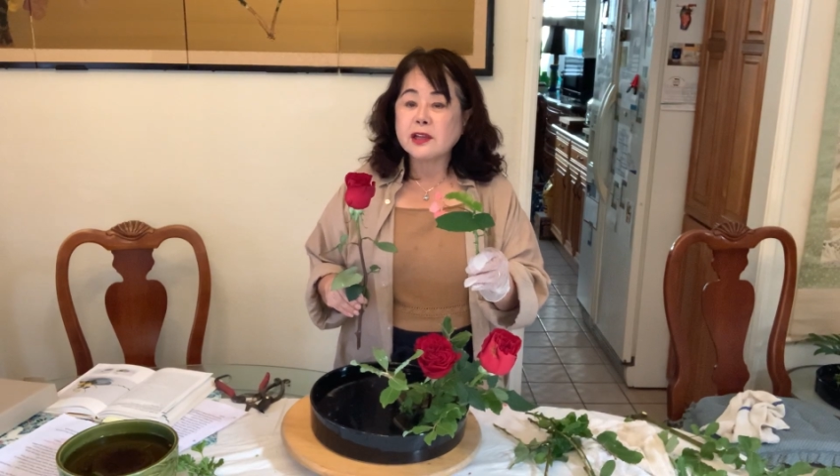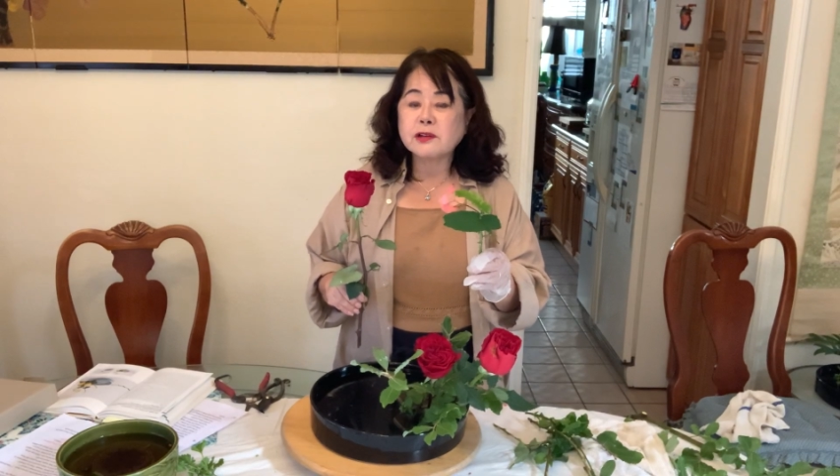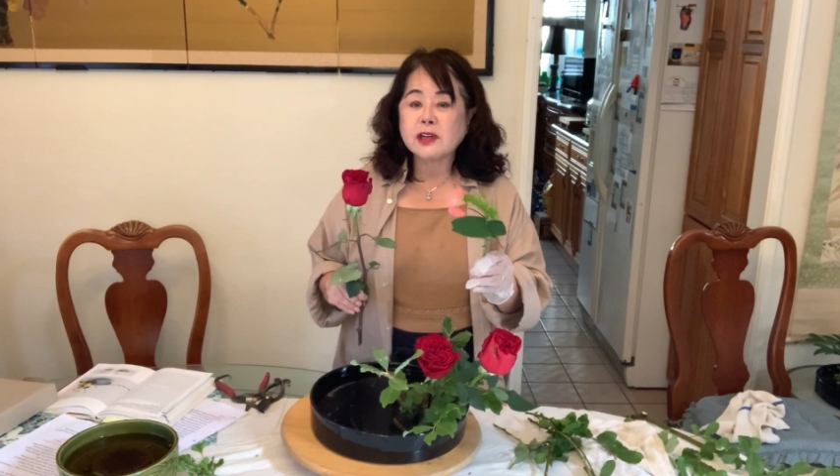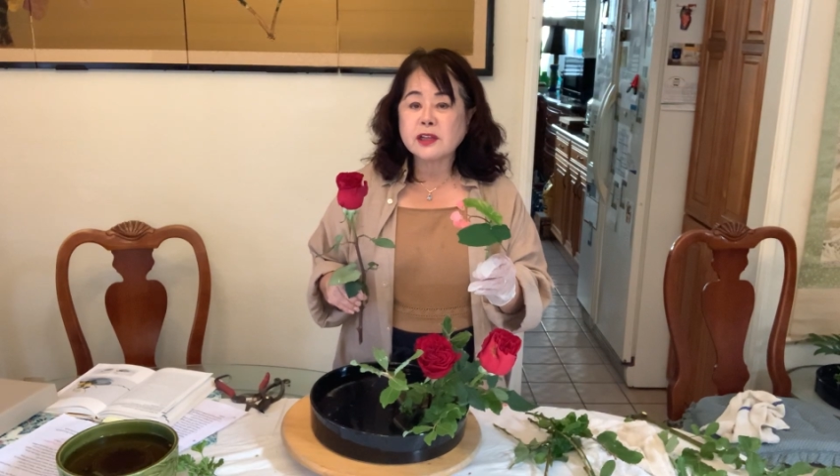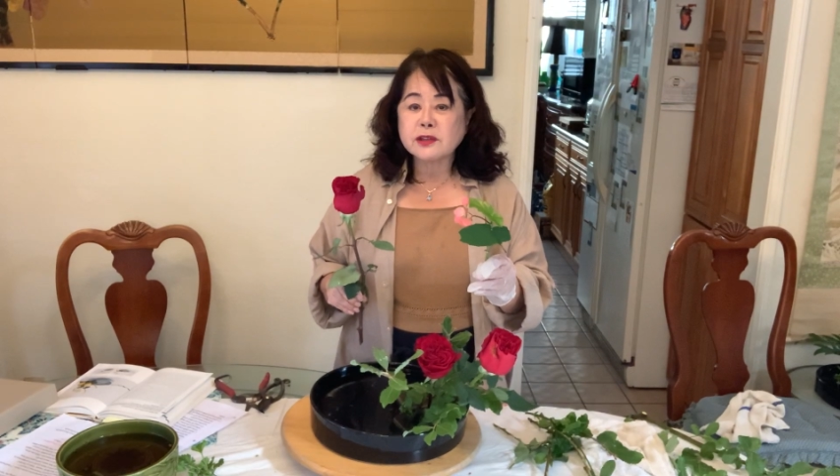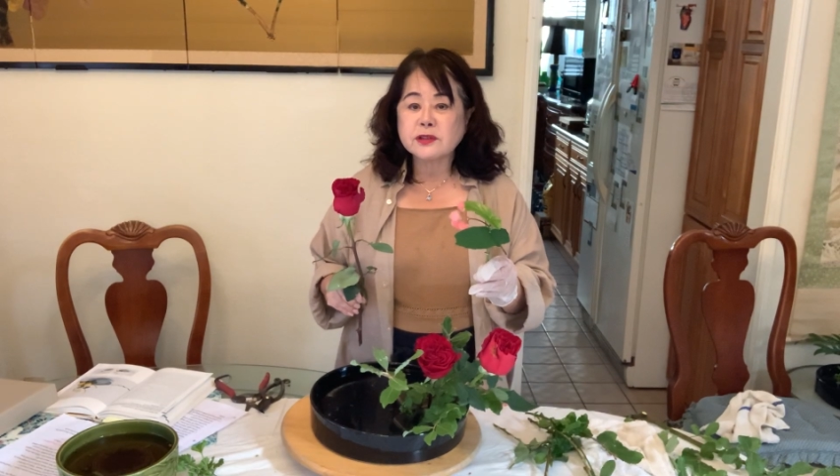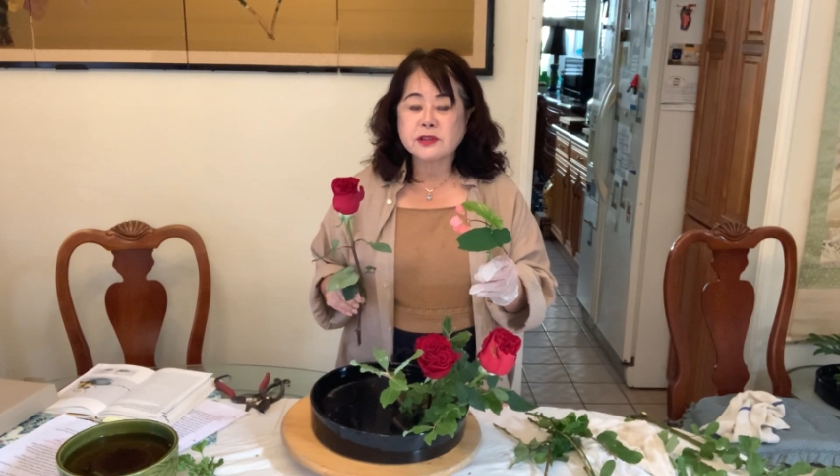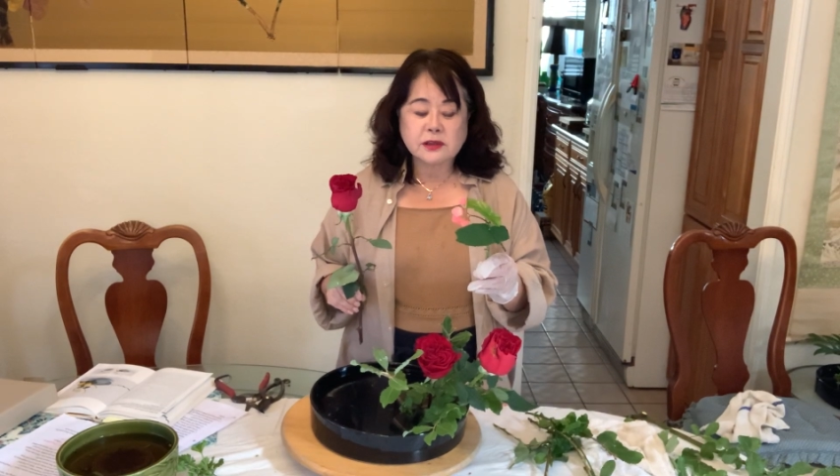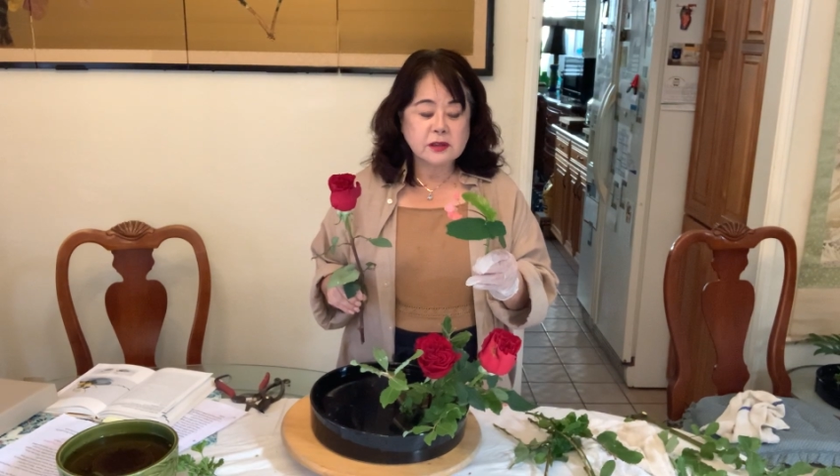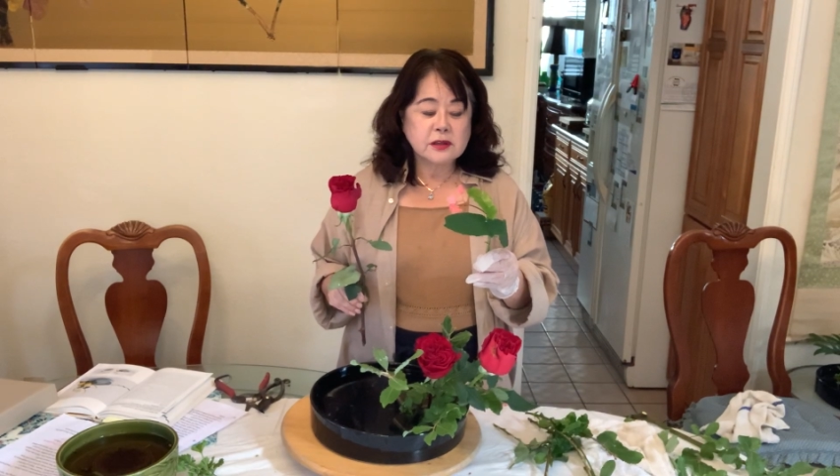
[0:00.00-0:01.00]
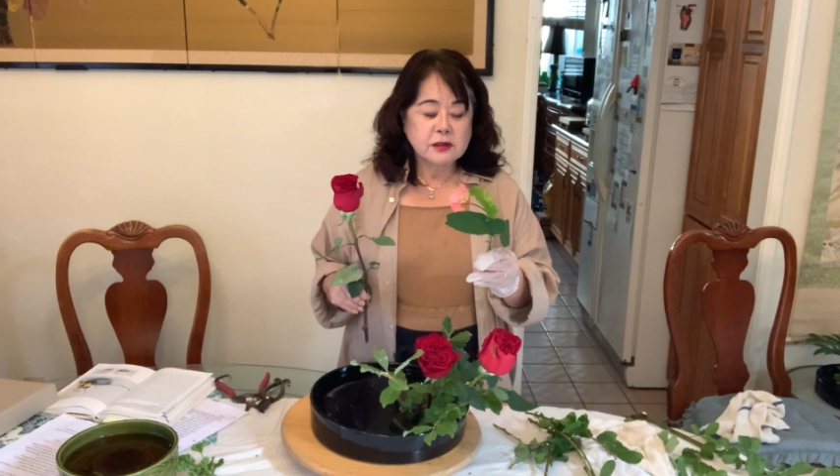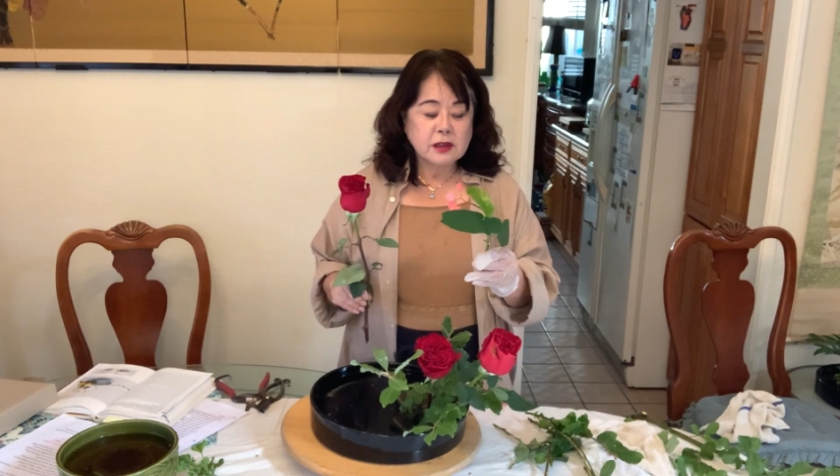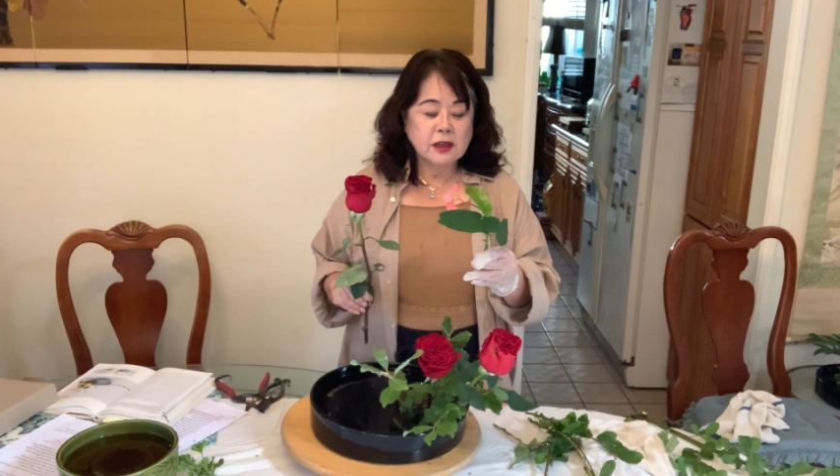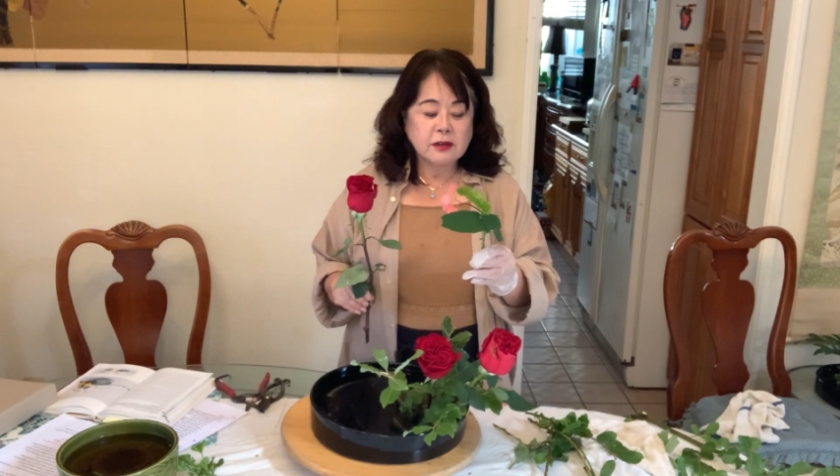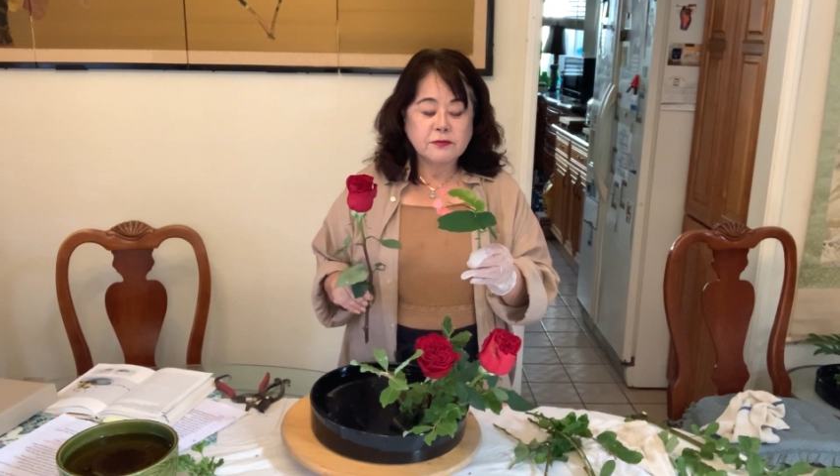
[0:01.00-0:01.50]
You can use
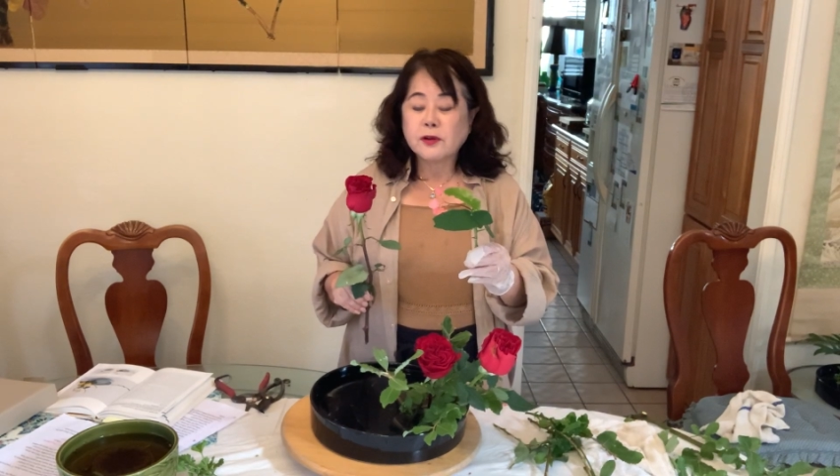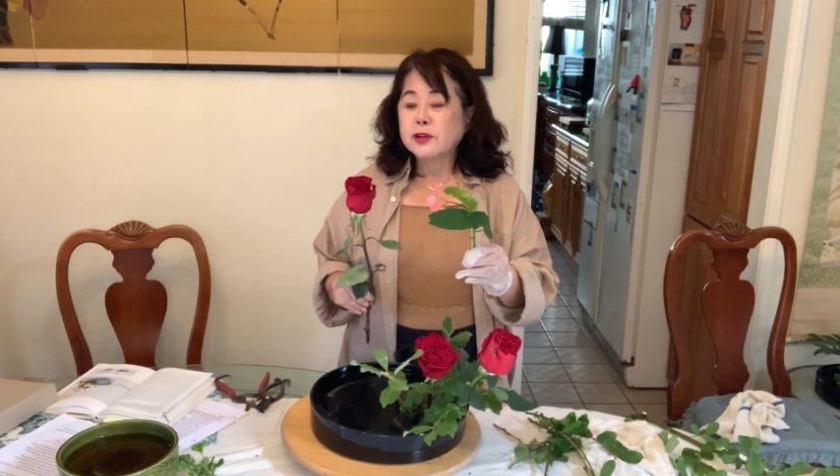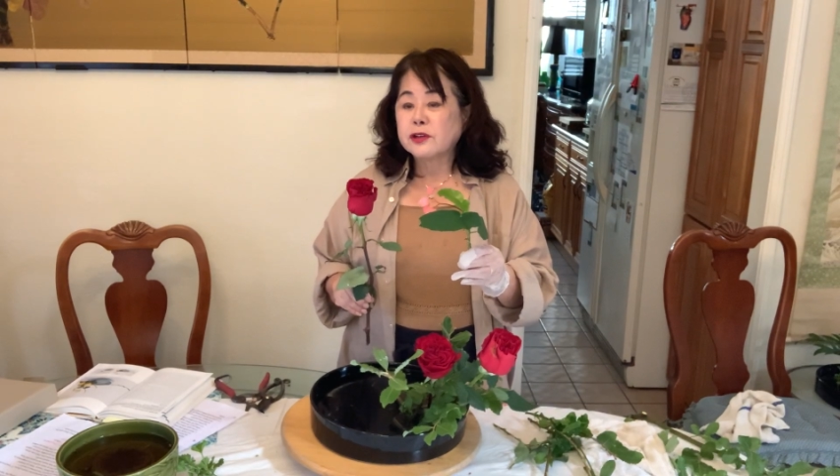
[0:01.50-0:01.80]
for